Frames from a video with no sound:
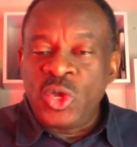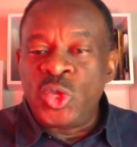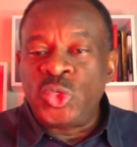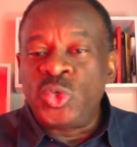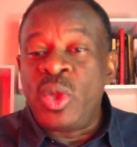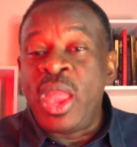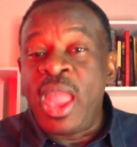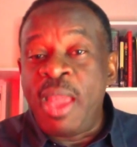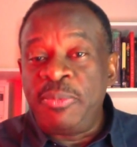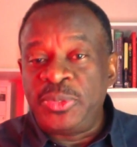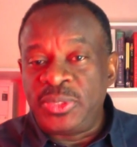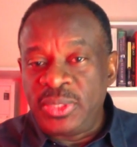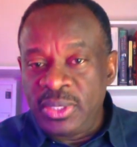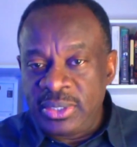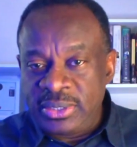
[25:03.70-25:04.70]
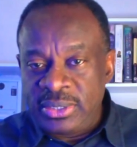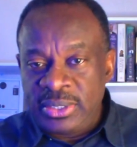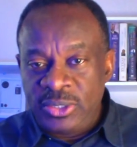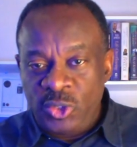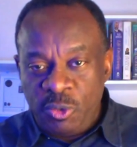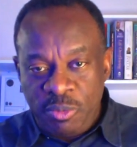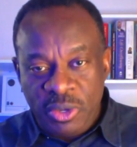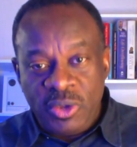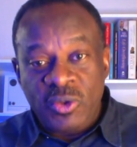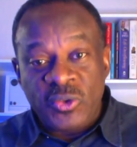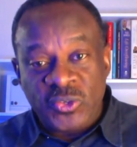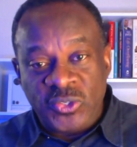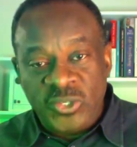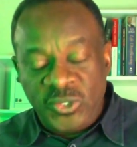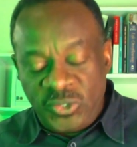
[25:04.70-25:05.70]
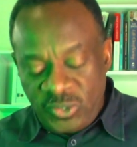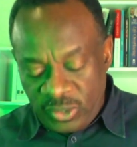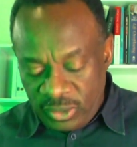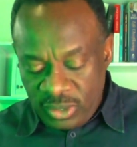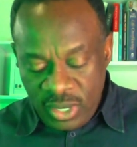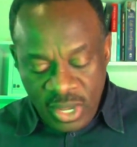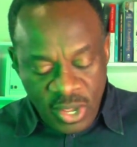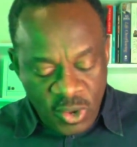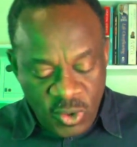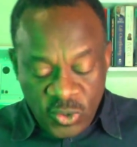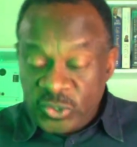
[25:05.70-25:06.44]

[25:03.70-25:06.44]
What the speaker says: that also helps us to be consistent.